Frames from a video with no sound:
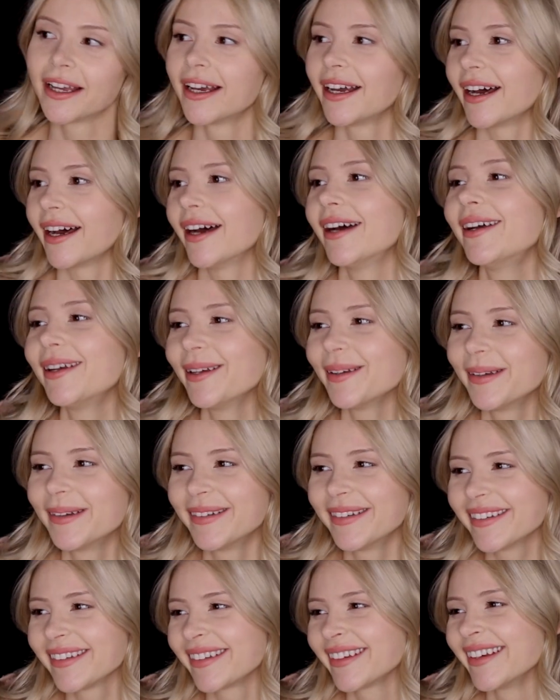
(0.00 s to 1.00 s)

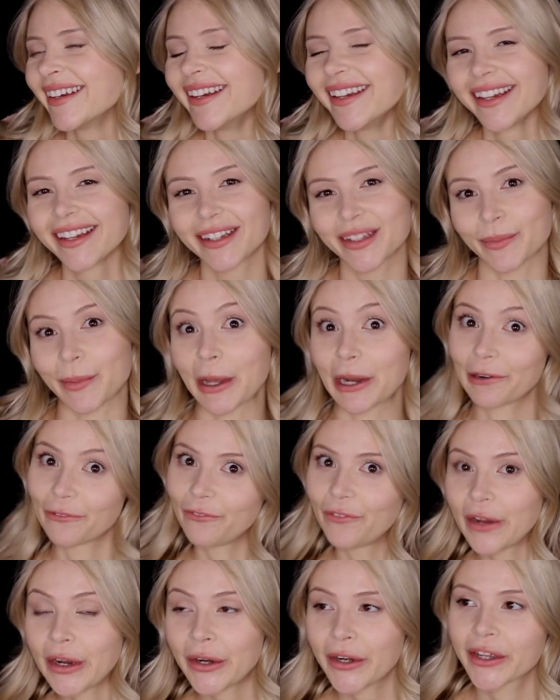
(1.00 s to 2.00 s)
he's made it
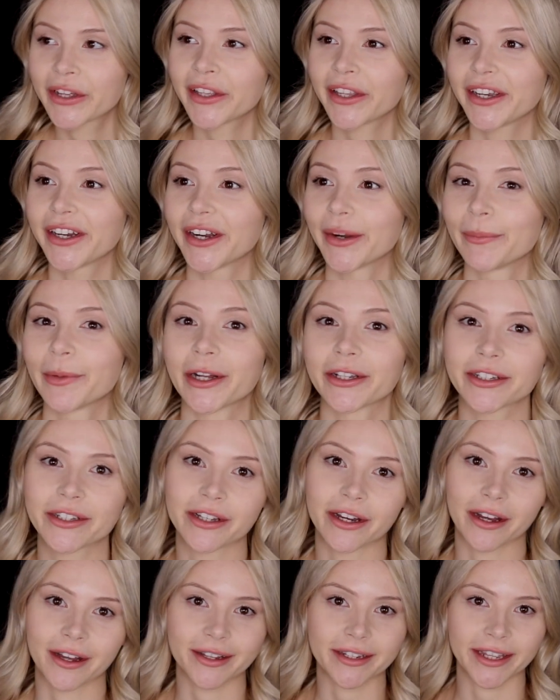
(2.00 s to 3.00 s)
very clear I'm not to
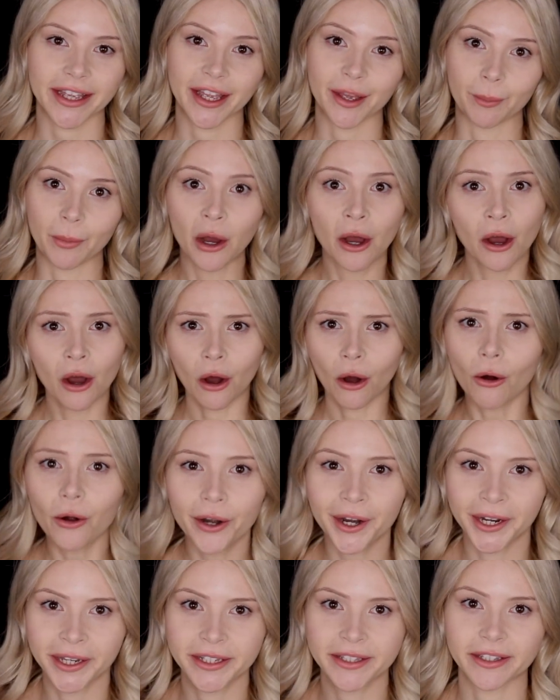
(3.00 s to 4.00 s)
talk to him or
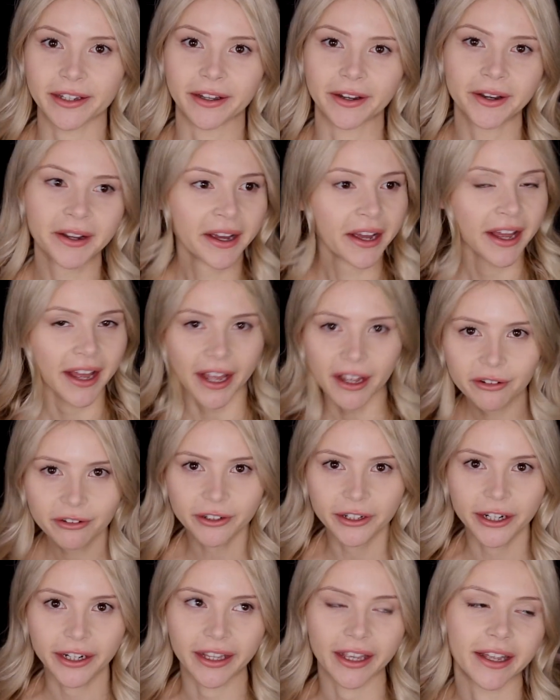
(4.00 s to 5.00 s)
his son
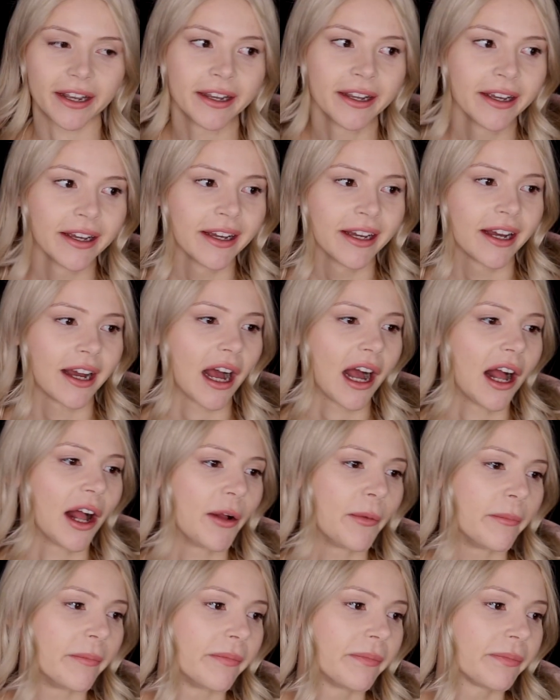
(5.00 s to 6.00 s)
ever again.
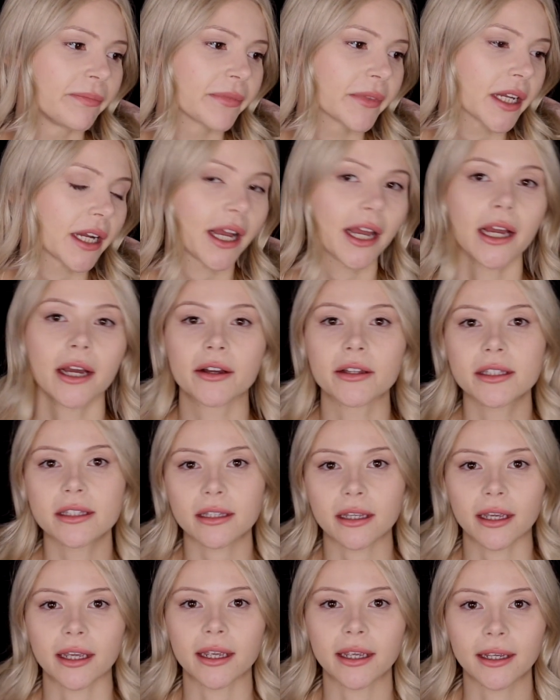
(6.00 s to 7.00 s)
I would
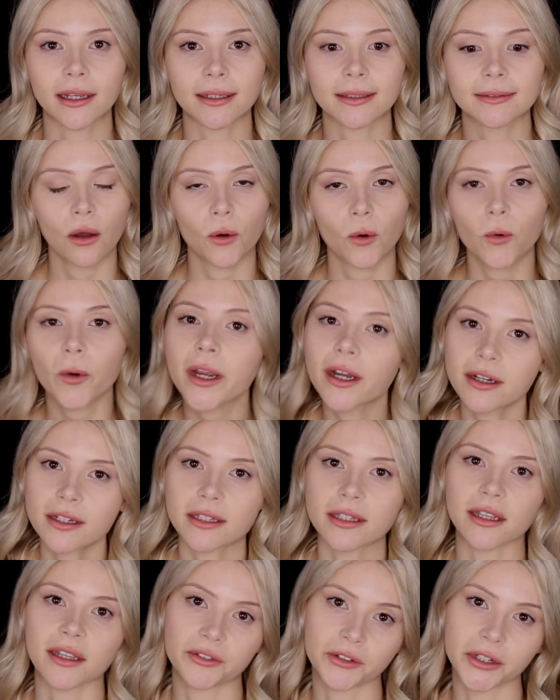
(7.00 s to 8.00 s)
say, where is
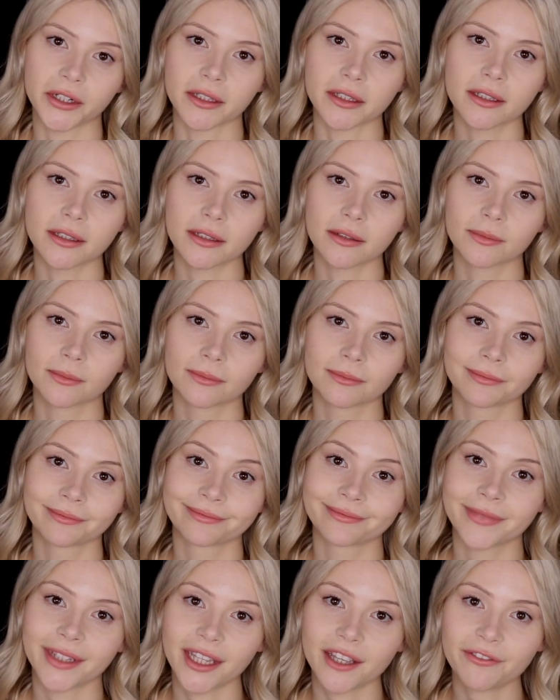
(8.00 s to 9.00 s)
the evidence?
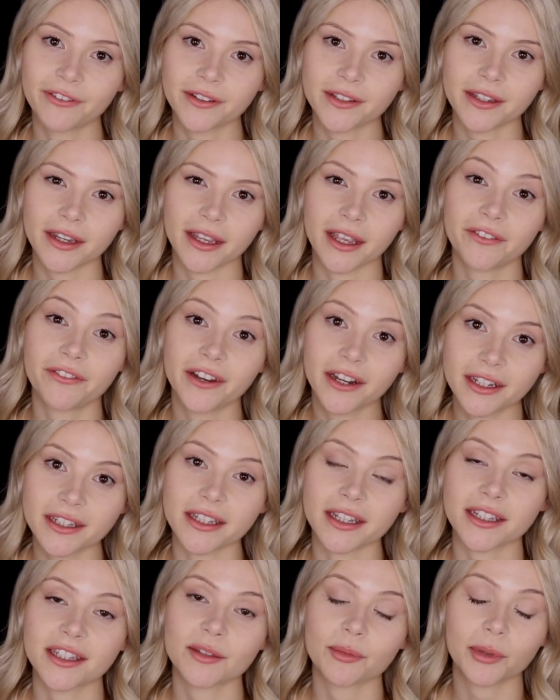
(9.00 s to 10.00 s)
If it
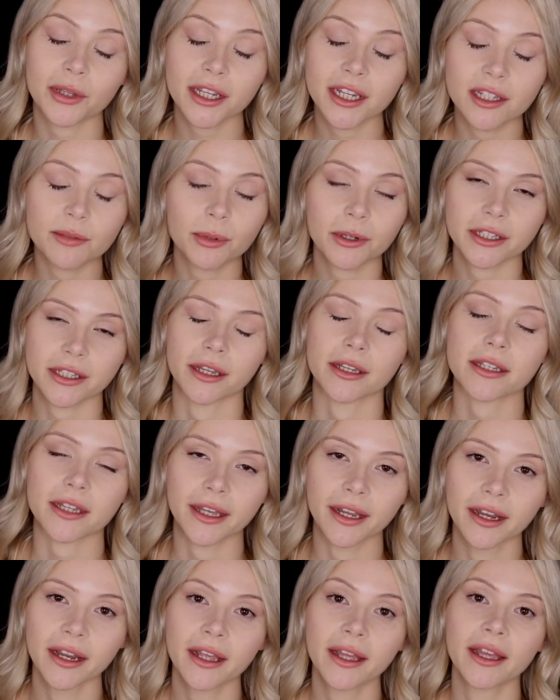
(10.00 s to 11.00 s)
exists, please present
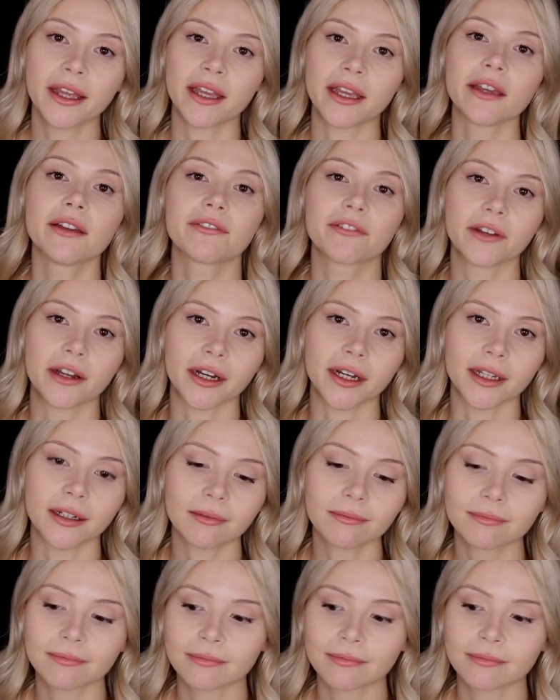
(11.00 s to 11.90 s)
it. If not,